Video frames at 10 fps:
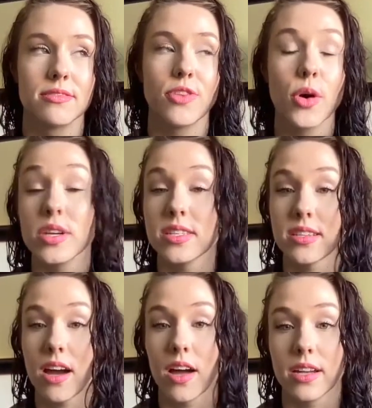focused
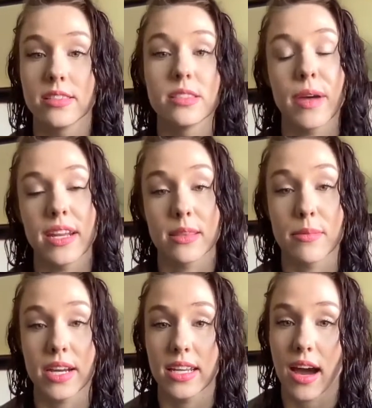on spending the
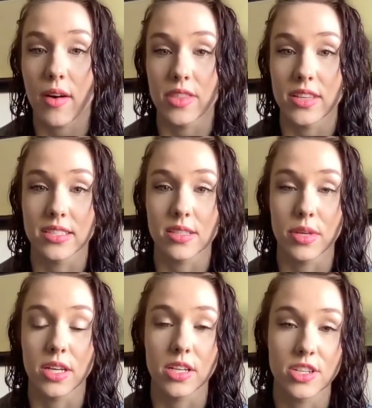money now on things that
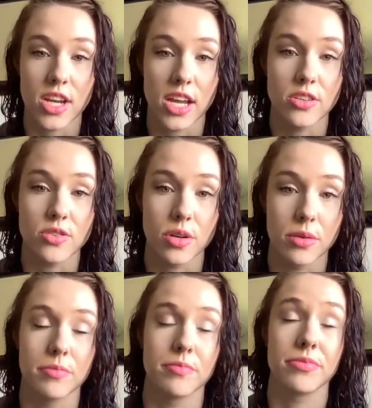we couldn't change
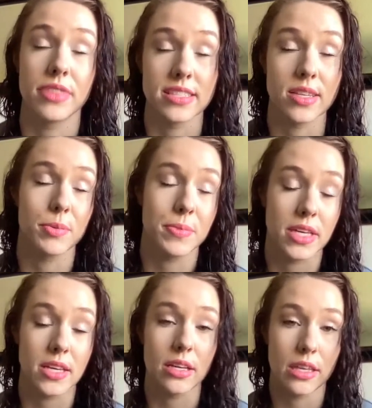or things that would
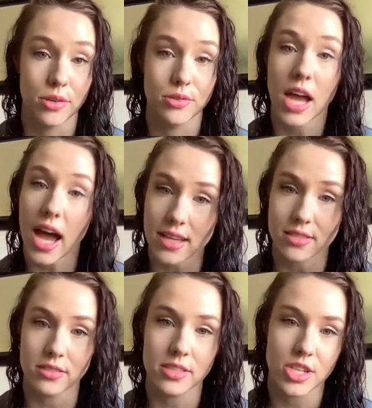be a huge
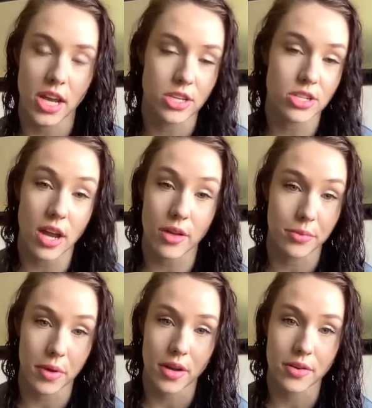hassle to change down the
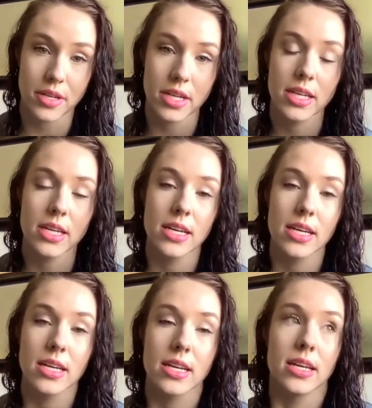road.
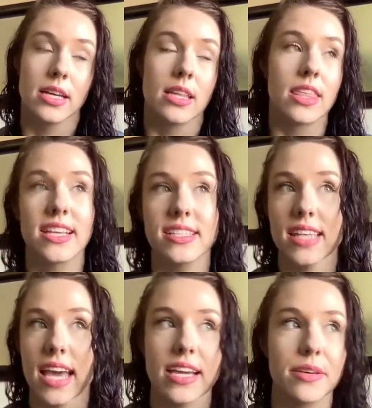Things
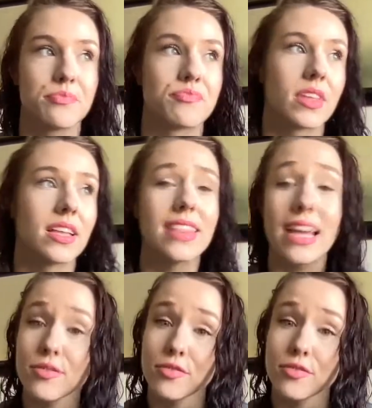like light